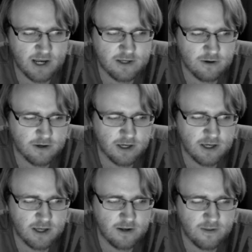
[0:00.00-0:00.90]
I took
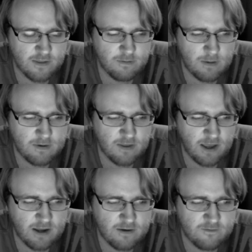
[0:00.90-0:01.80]
it and then maybe
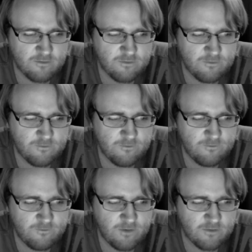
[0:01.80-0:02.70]
like
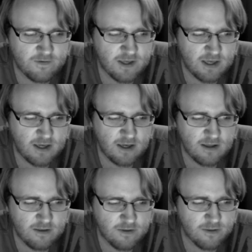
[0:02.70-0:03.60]

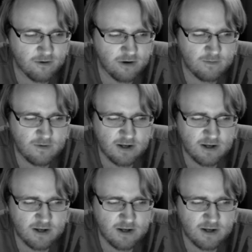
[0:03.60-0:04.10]
15-30